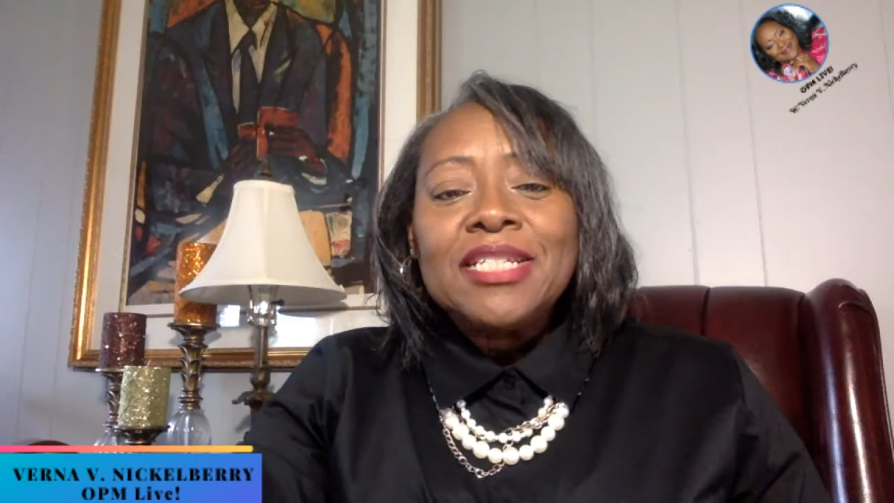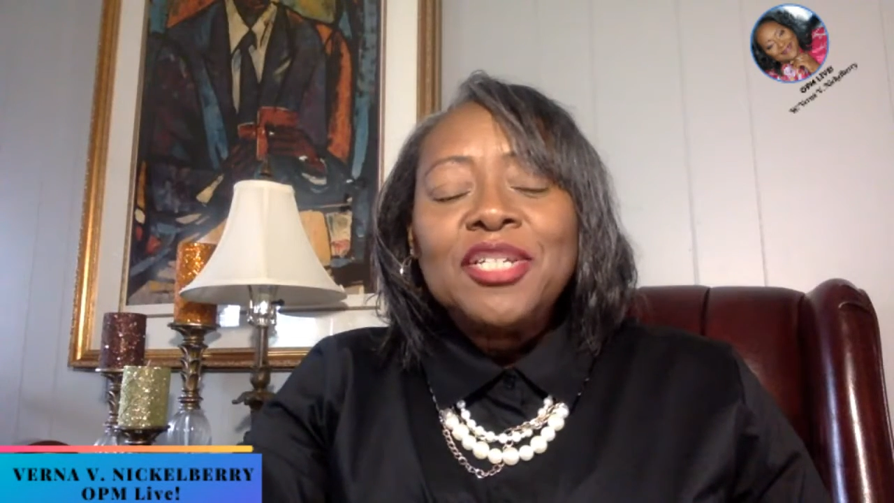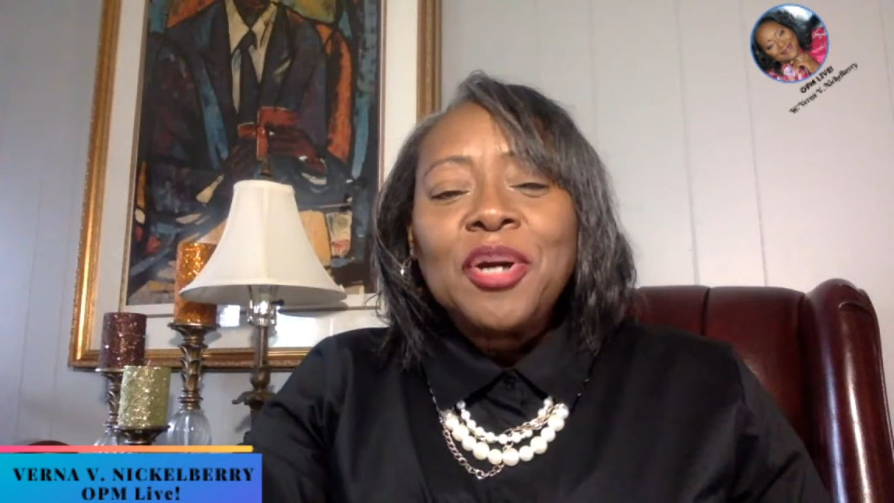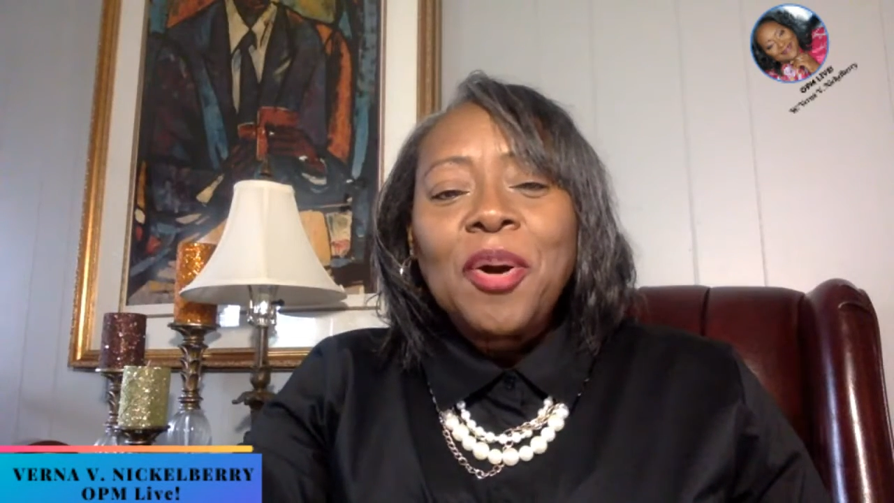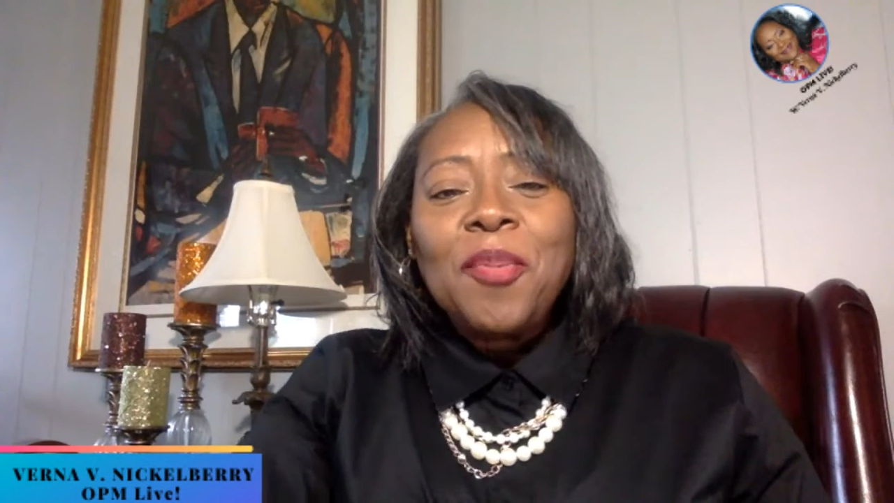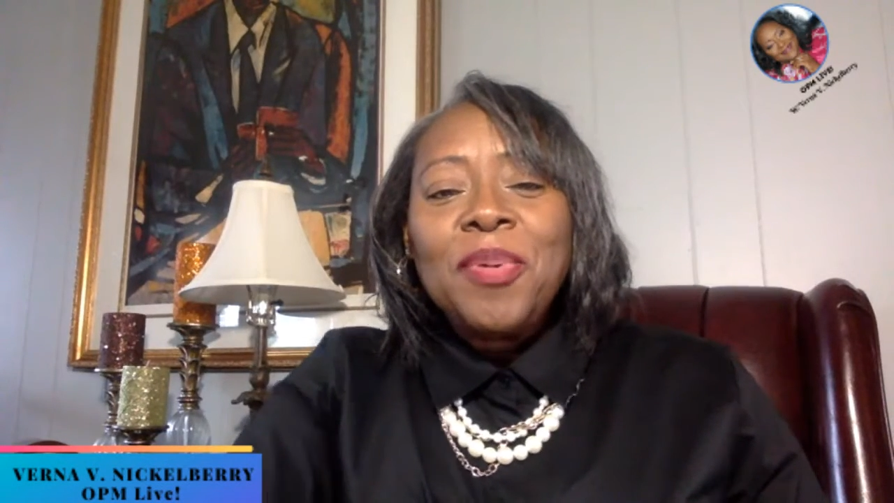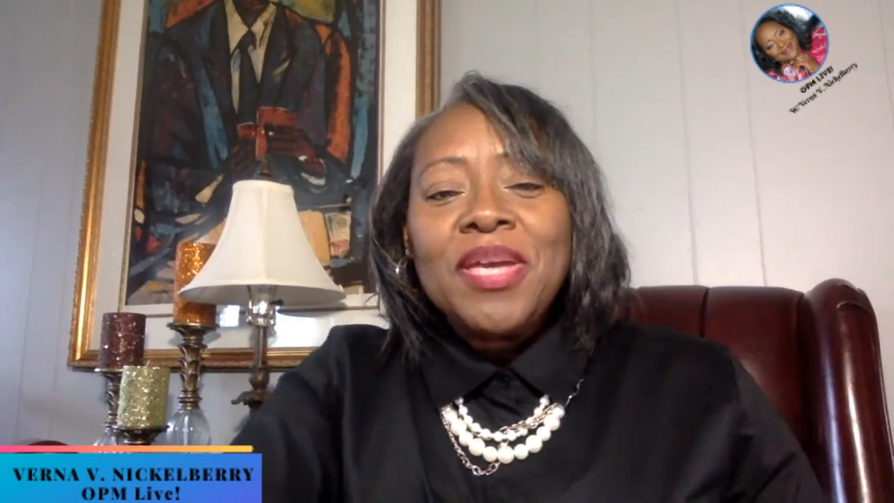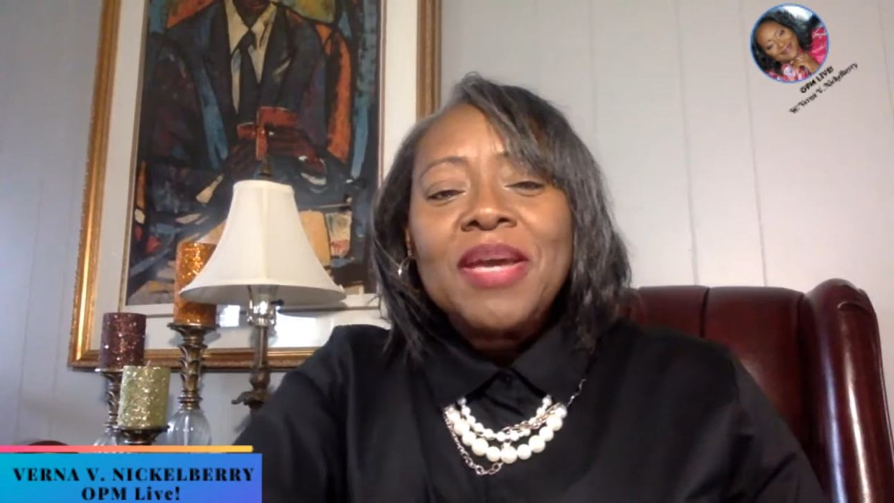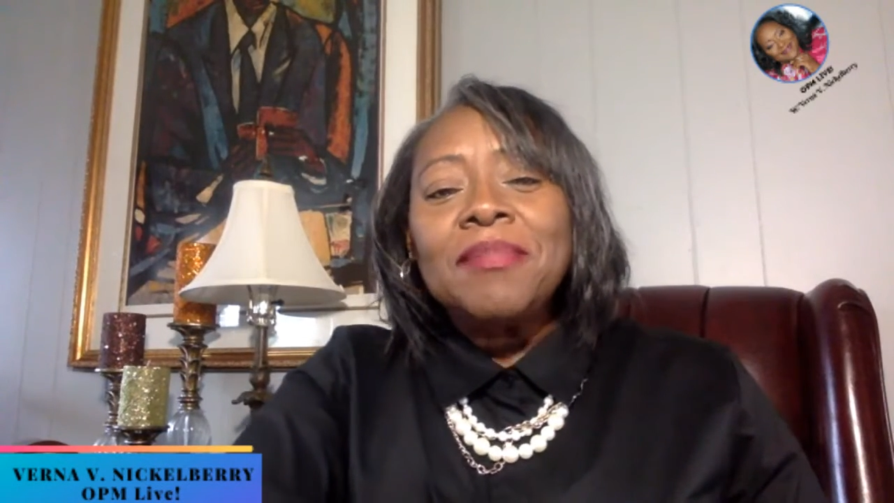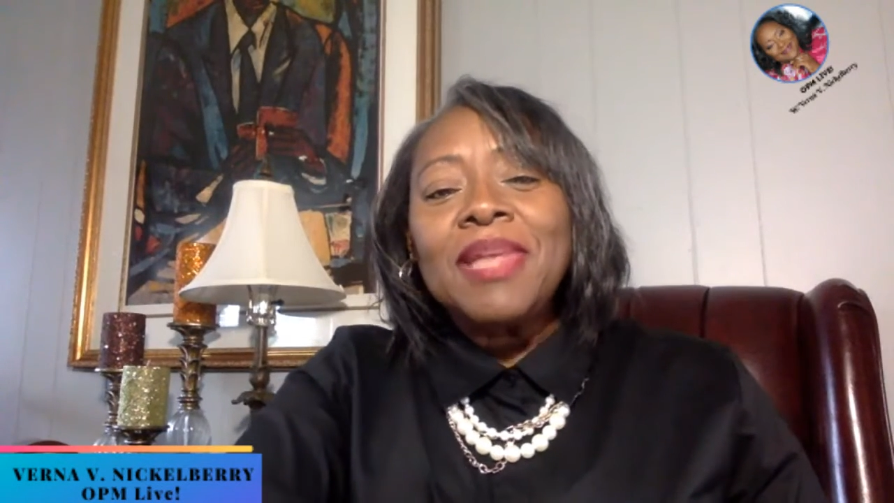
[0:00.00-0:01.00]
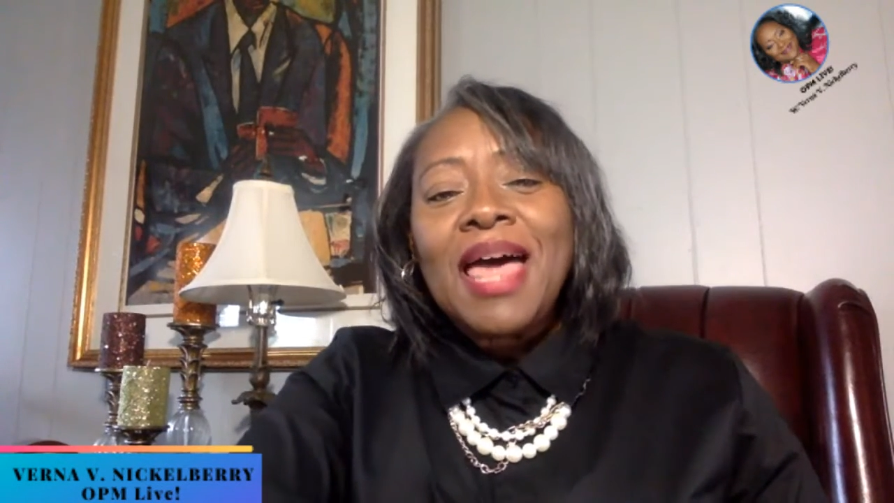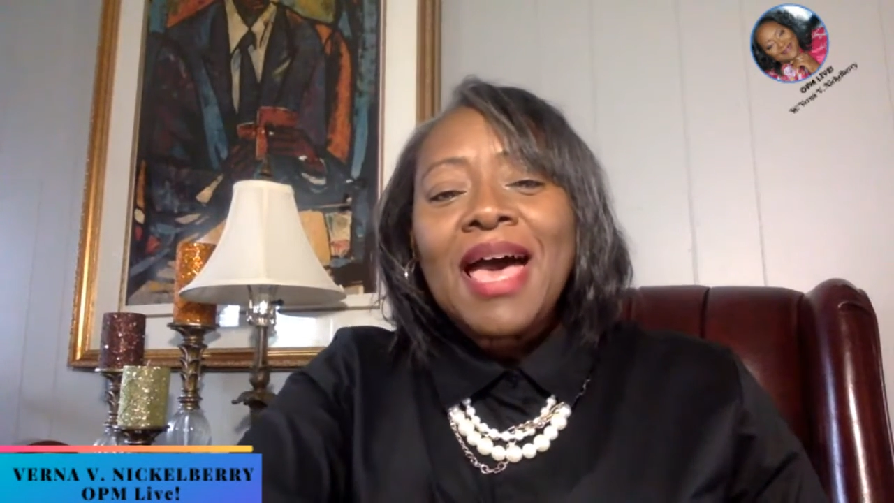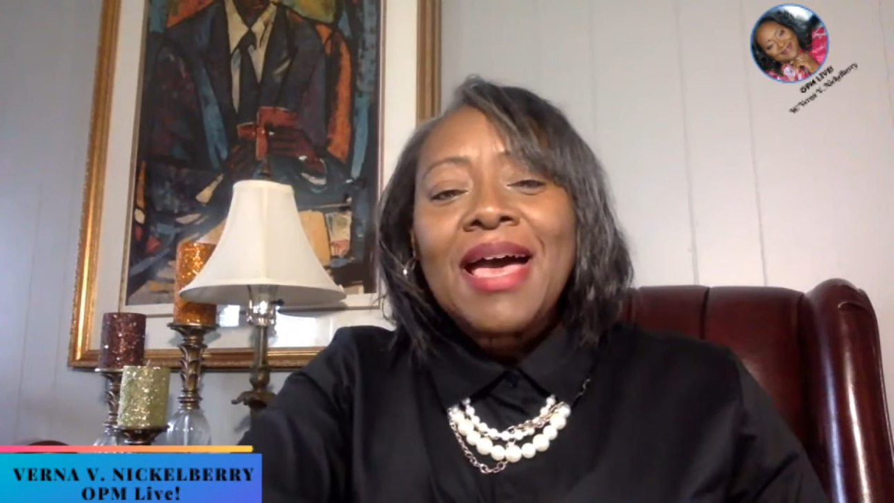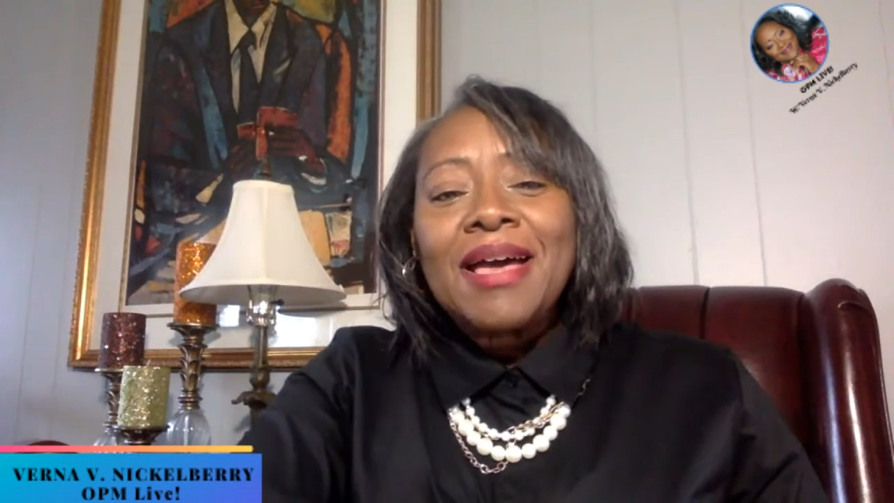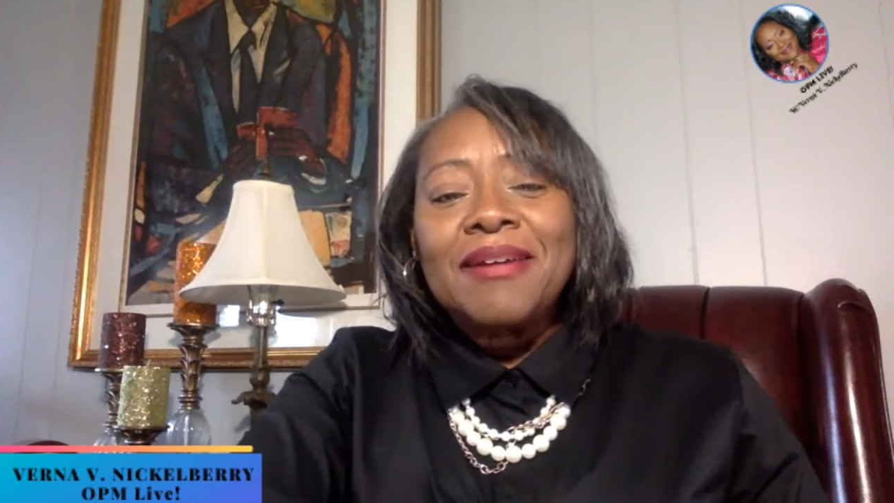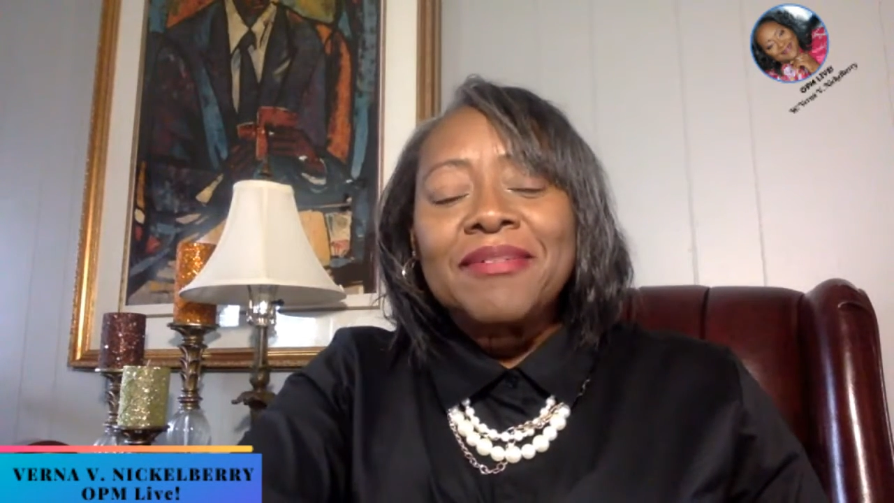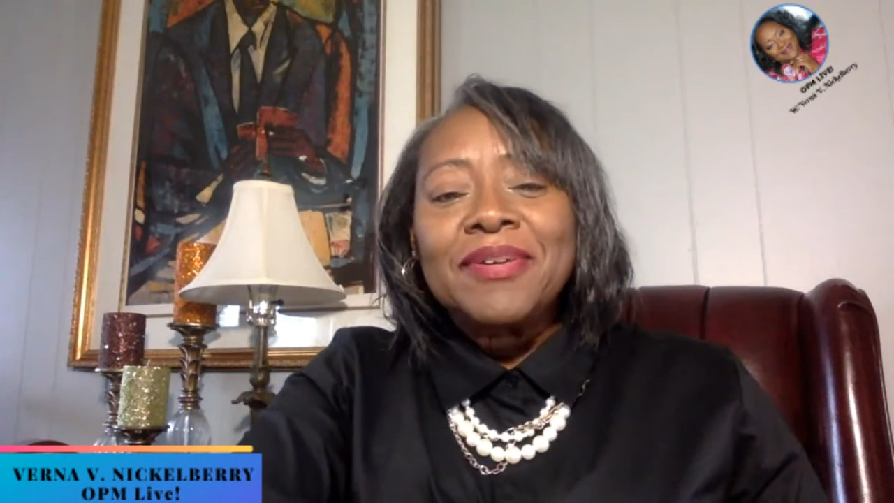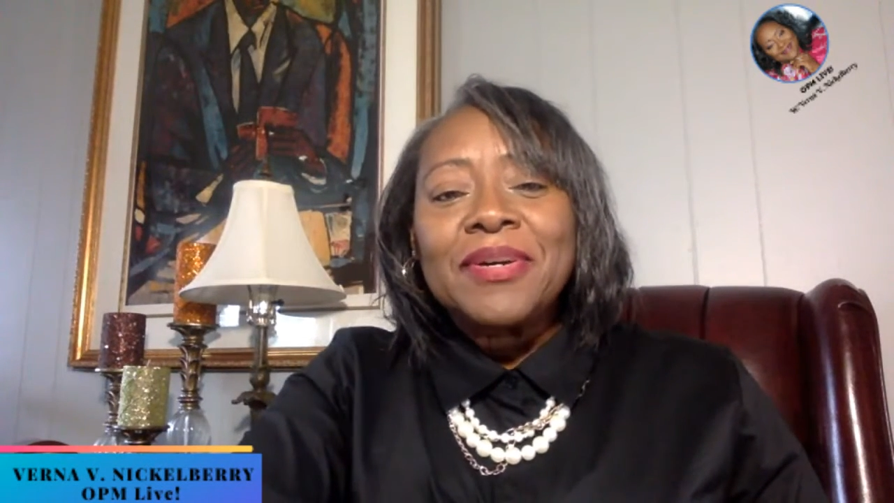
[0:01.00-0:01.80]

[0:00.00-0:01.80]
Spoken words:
to OPM Live,